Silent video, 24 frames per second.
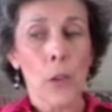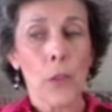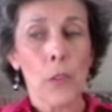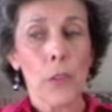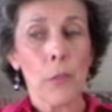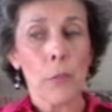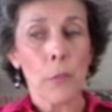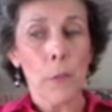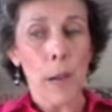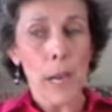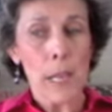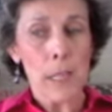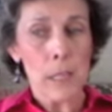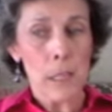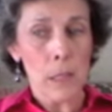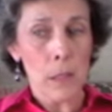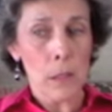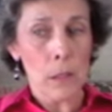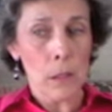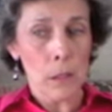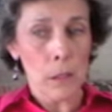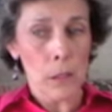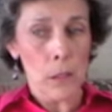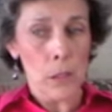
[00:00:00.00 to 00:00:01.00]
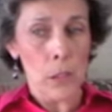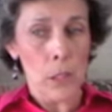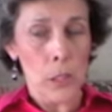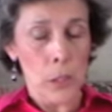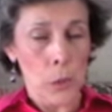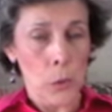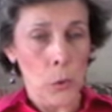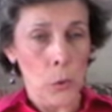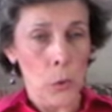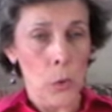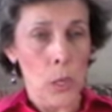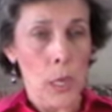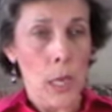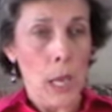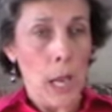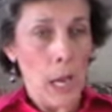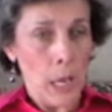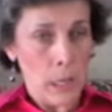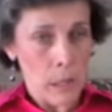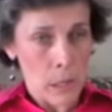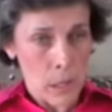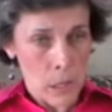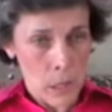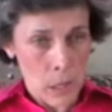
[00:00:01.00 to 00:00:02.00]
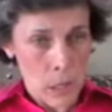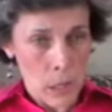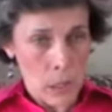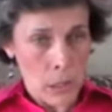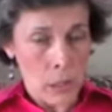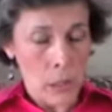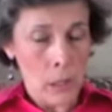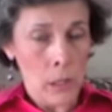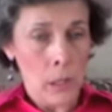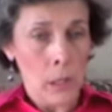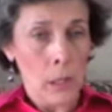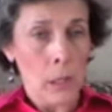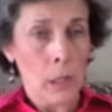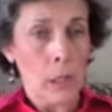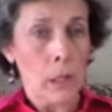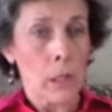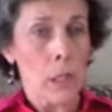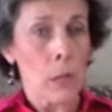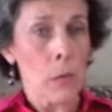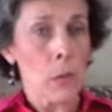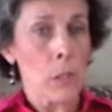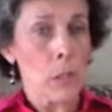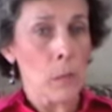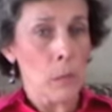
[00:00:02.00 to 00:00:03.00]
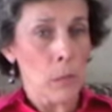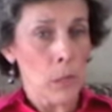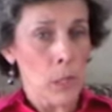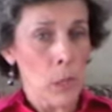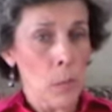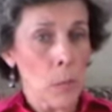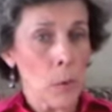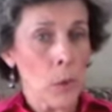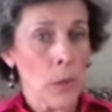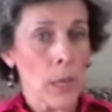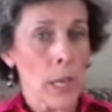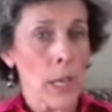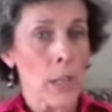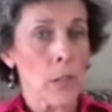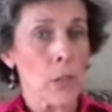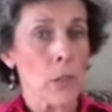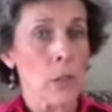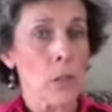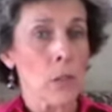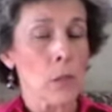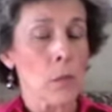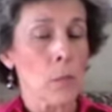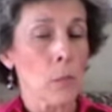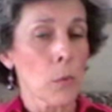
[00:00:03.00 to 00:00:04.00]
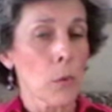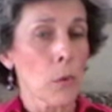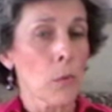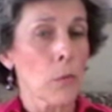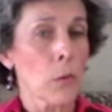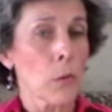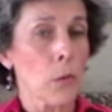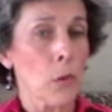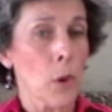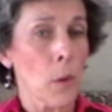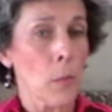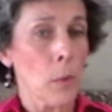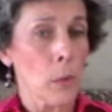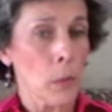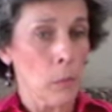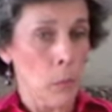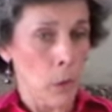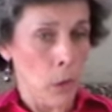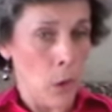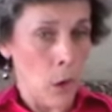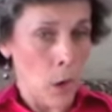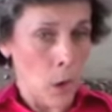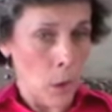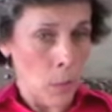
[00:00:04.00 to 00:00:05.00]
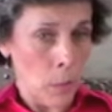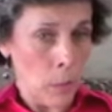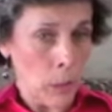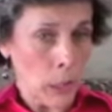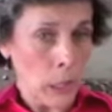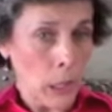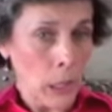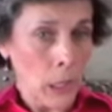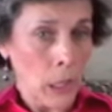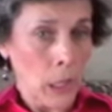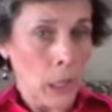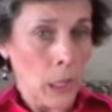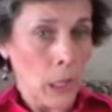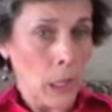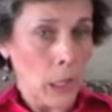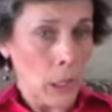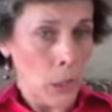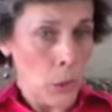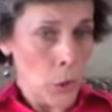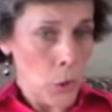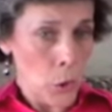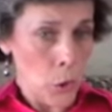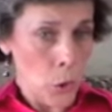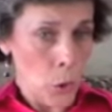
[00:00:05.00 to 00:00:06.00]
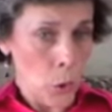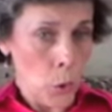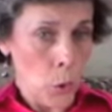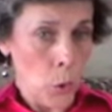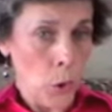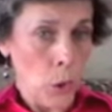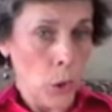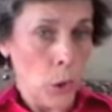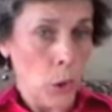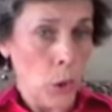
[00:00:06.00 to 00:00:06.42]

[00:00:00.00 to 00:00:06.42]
The fighting continued until there was a manipulation to move Robert Mugabe into